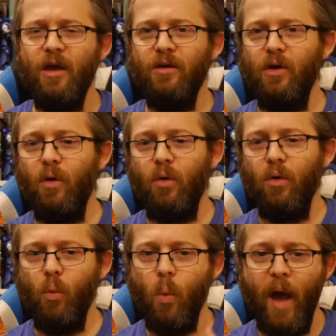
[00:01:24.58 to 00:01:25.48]
you know,
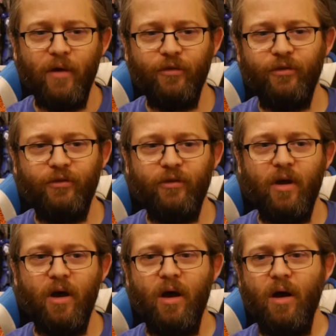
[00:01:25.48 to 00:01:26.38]

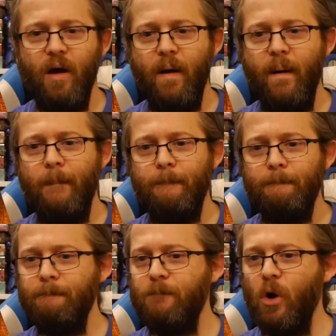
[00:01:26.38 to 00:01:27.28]
West,
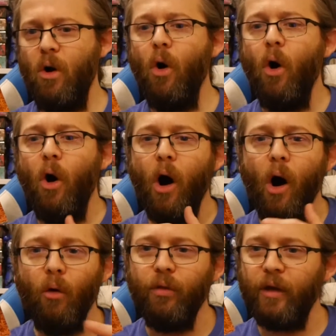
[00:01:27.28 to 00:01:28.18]

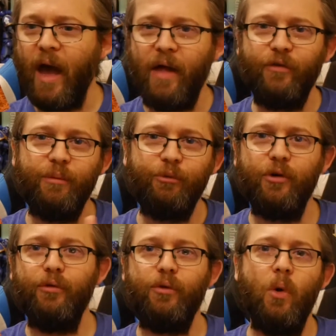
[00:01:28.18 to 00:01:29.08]
all the concepts
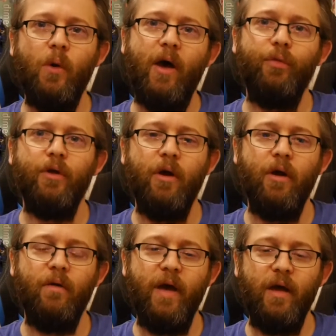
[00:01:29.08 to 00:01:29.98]
that are thrown out
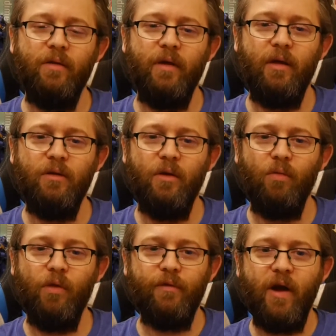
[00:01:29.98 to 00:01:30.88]
there that, you know,
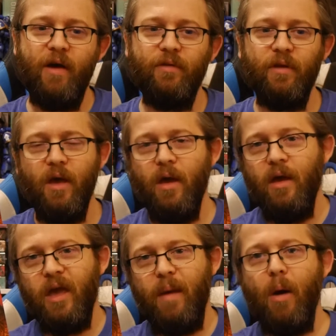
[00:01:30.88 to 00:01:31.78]
Lovecraft
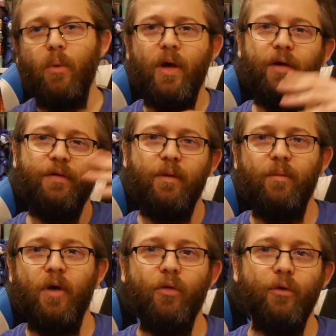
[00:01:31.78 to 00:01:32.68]
came up with
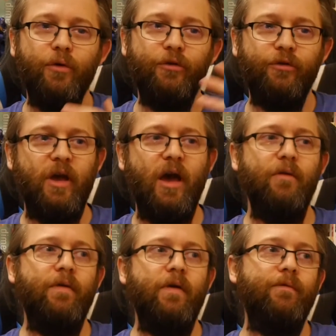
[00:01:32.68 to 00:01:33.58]
and others kind
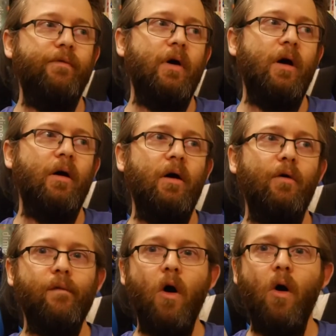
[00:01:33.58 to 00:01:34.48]
of have
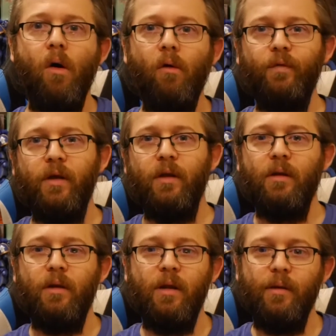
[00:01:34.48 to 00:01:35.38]
evolved
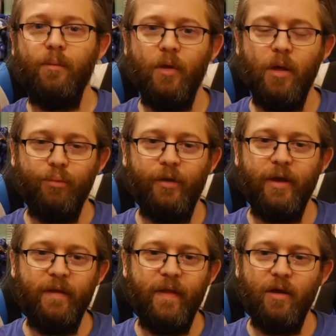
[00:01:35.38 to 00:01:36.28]
and
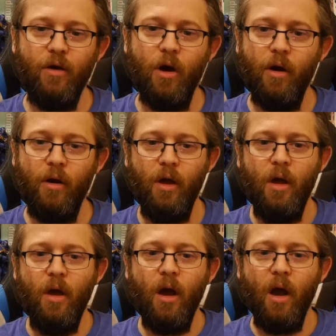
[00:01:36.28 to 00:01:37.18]
played in that yard.
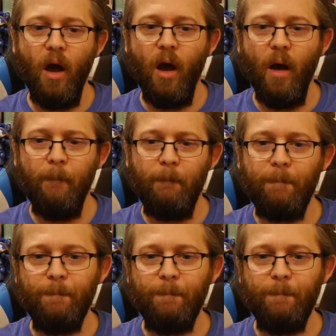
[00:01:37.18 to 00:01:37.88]
And